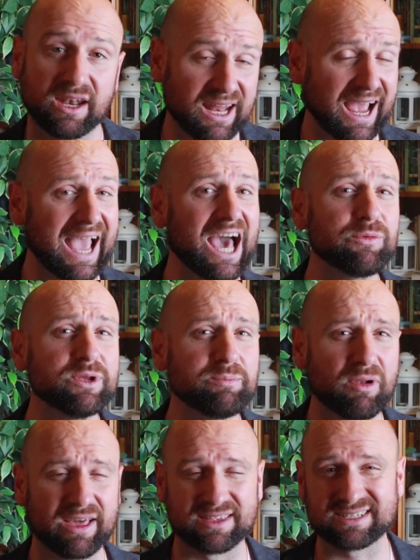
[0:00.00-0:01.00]
Now, how do we
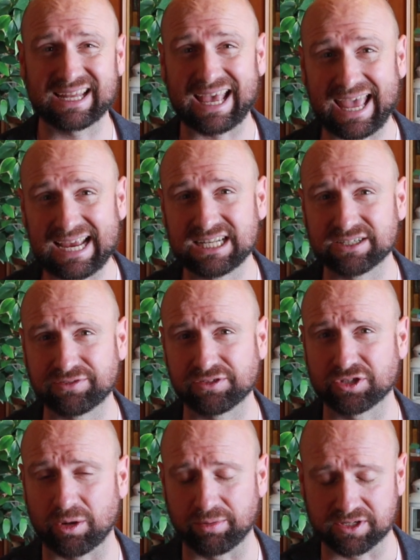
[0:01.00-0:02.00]
apply this to 8
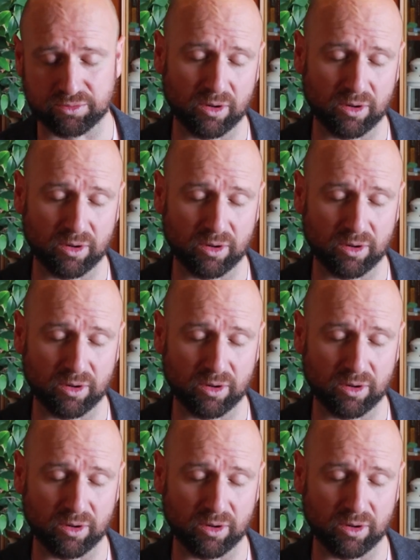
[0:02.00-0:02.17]
different topics?